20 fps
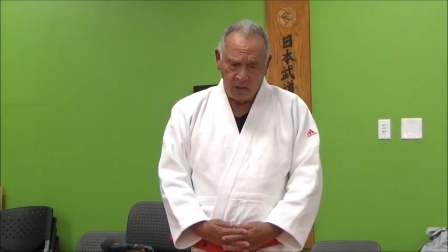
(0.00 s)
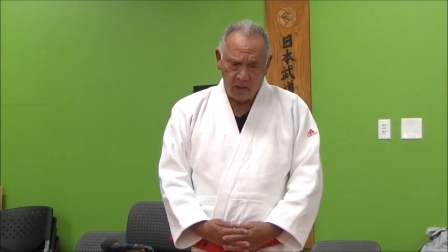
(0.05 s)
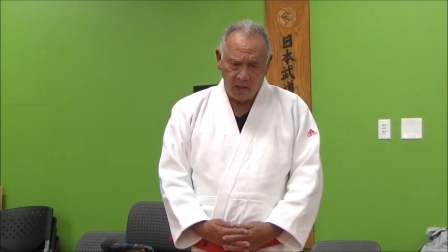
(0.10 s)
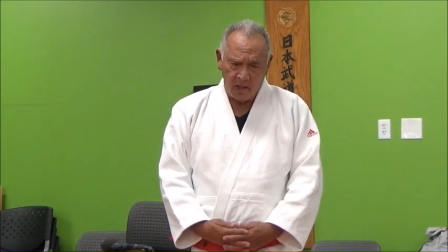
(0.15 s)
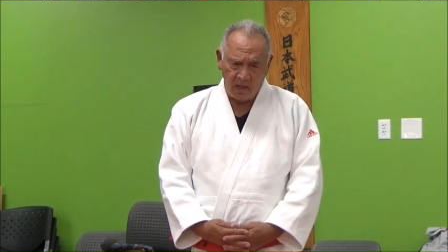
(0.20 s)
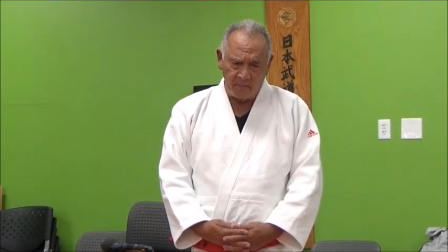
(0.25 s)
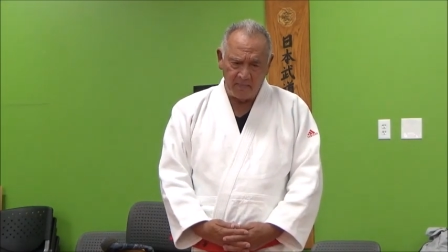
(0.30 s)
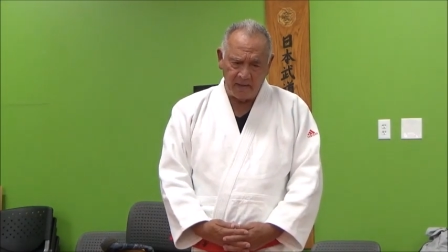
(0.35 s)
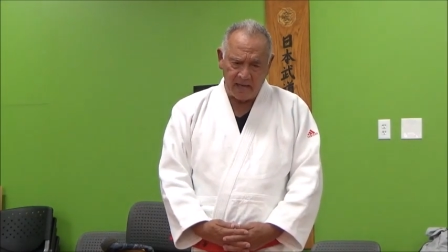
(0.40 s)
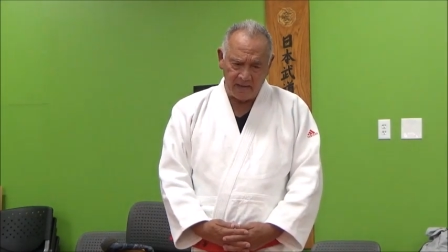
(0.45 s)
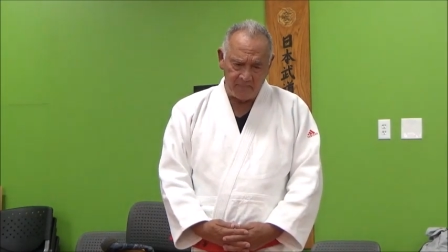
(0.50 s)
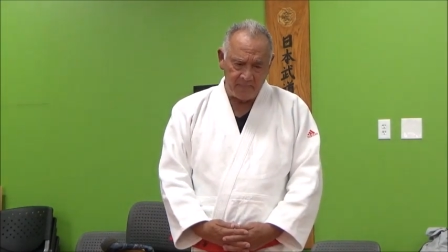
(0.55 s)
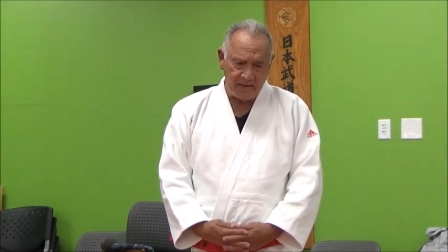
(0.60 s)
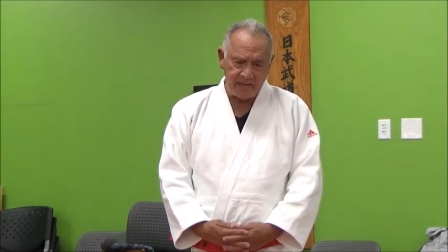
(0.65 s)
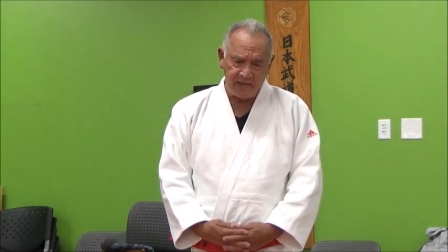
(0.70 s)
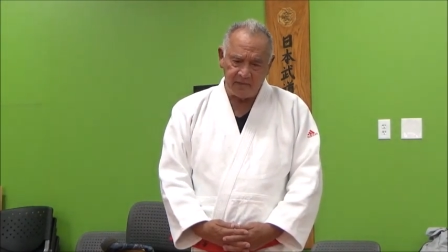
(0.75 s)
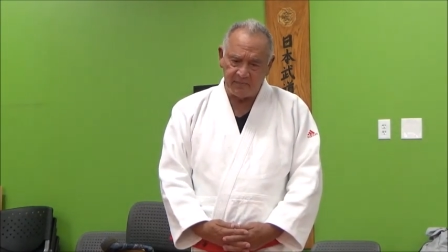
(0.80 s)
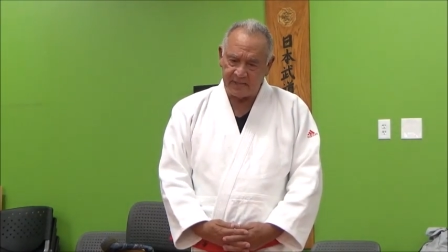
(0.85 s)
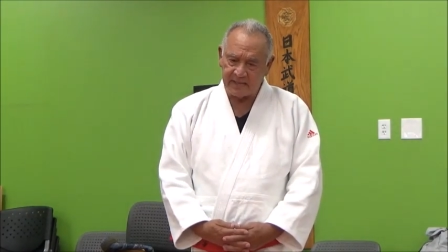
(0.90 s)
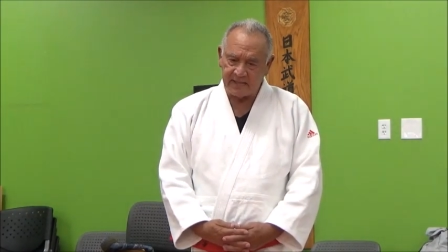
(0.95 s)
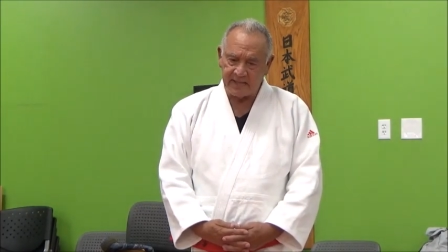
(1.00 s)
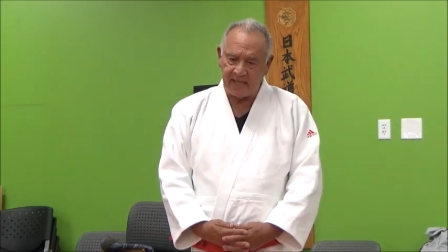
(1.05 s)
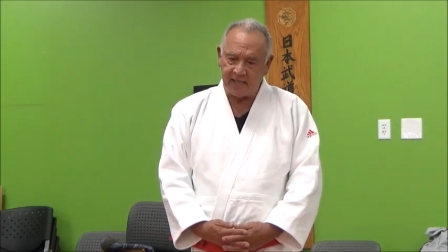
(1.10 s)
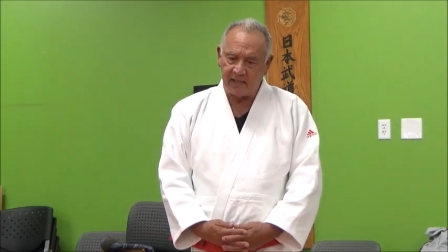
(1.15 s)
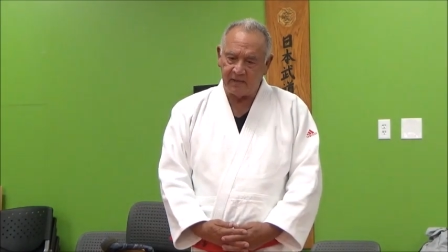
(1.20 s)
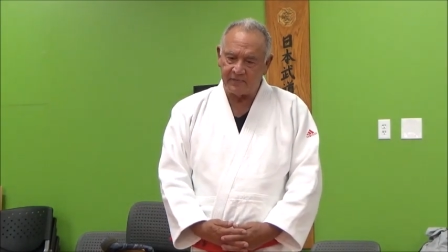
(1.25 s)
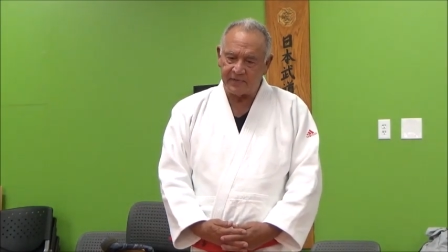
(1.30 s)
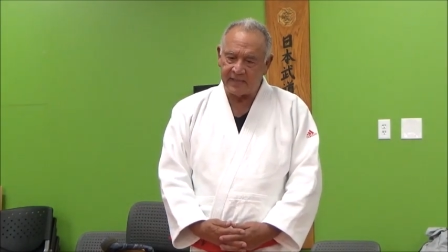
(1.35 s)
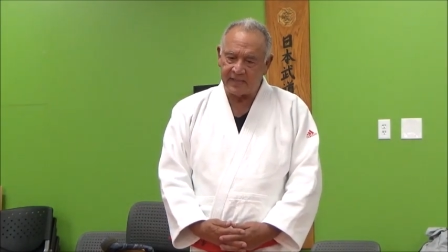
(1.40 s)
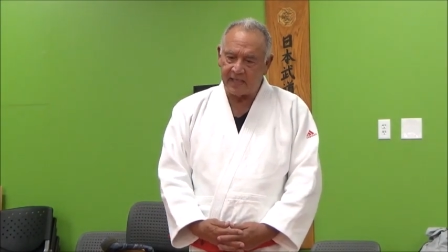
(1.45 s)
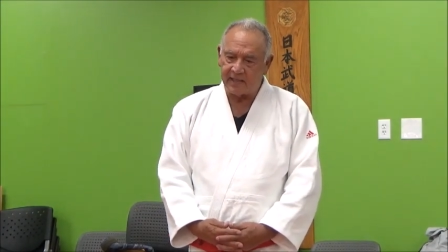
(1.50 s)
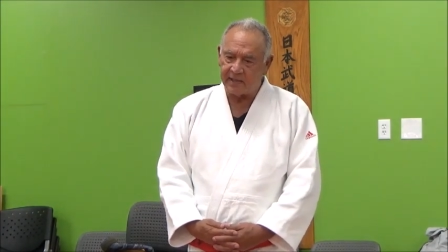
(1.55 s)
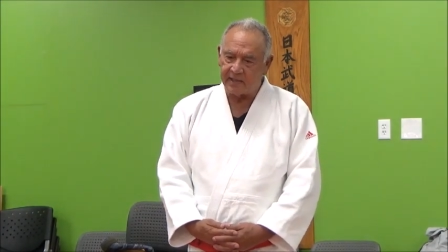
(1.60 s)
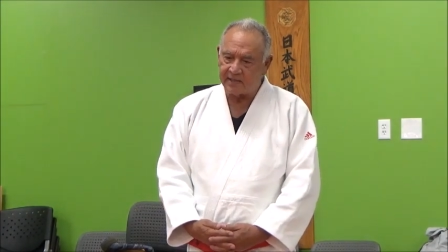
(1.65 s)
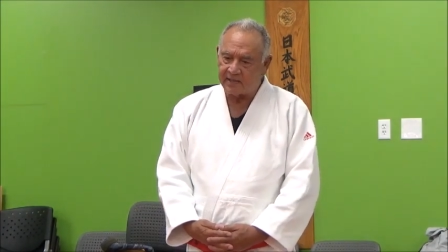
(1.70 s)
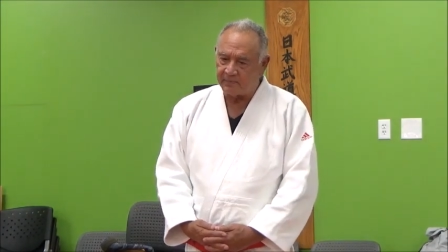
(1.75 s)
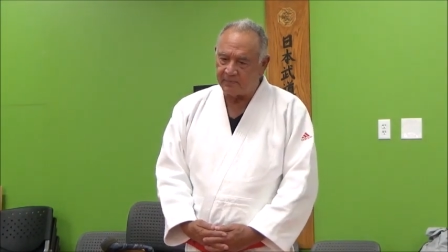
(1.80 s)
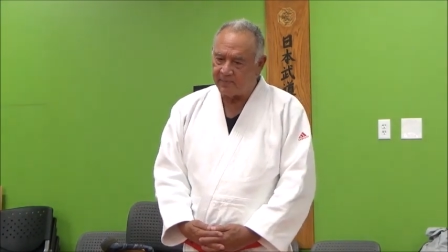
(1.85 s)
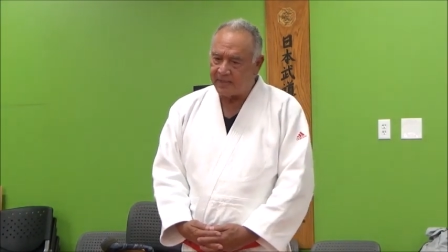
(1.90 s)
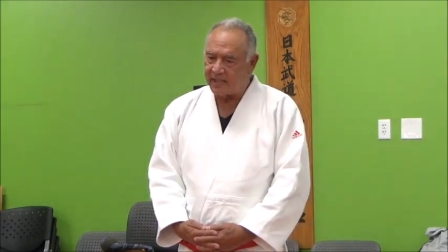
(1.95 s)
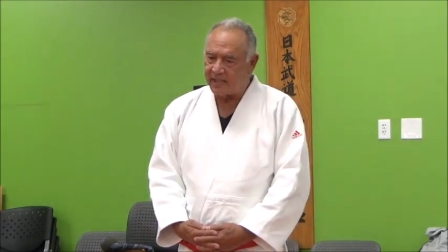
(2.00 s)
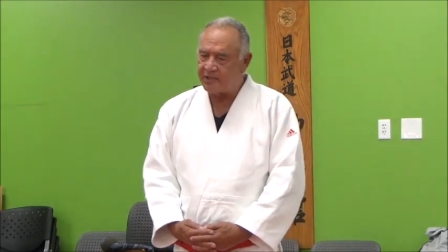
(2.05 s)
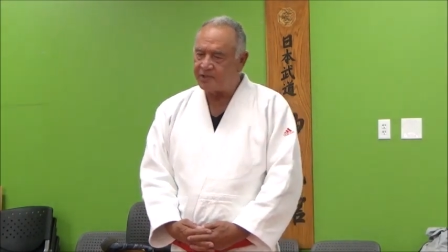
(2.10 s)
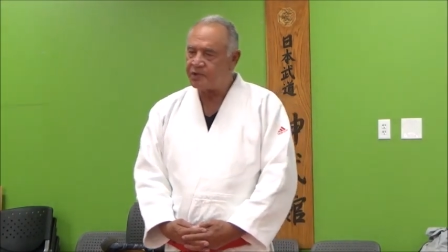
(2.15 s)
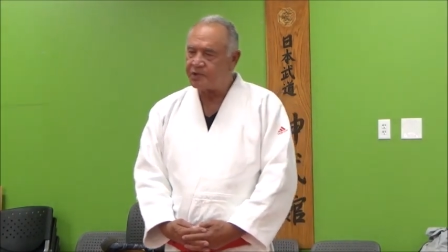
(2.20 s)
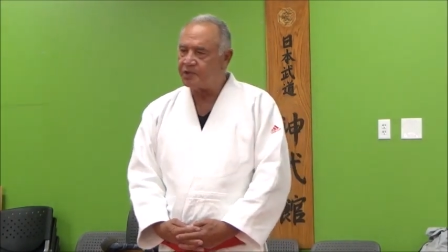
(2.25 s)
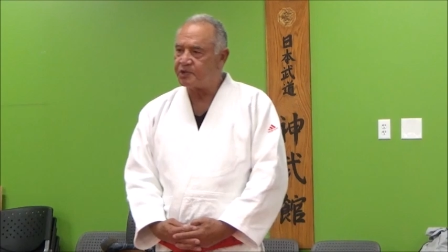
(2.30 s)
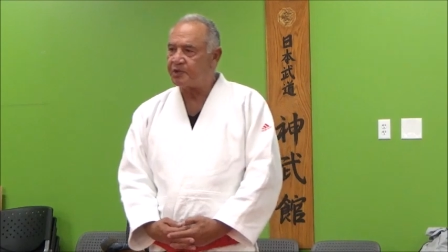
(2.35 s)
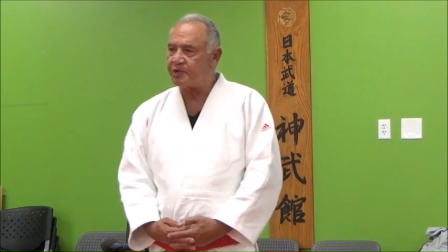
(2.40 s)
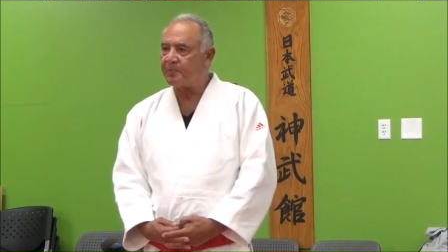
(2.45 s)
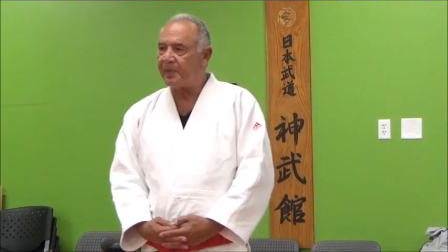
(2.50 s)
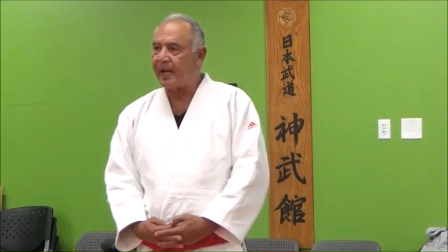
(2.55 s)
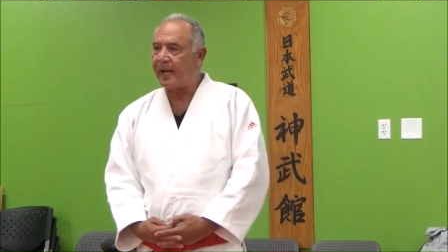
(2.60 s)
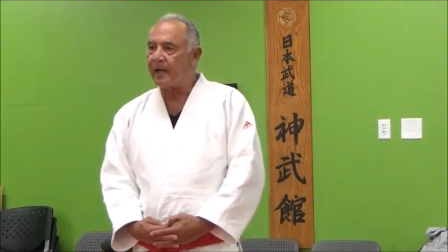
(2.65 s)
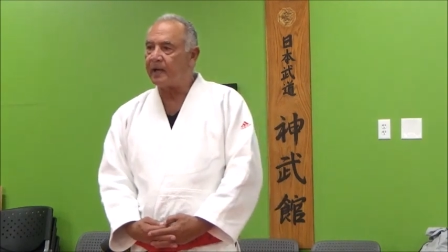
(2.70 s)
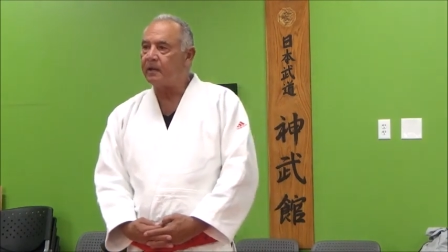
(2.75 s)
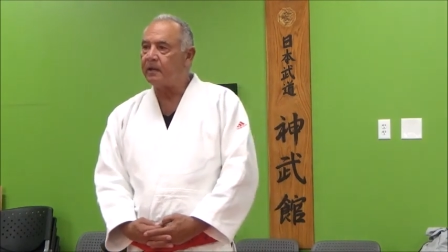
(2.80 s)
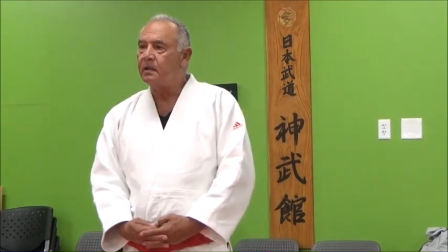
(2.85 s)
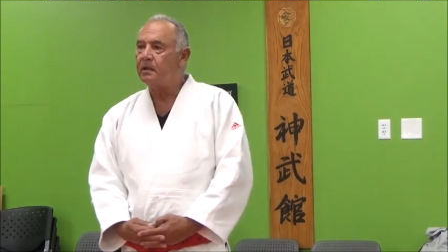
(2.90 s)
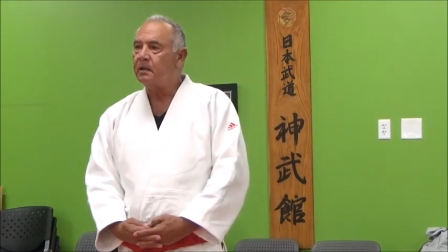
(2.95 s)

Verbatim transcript: I made the mistake of sending some kids to Japan,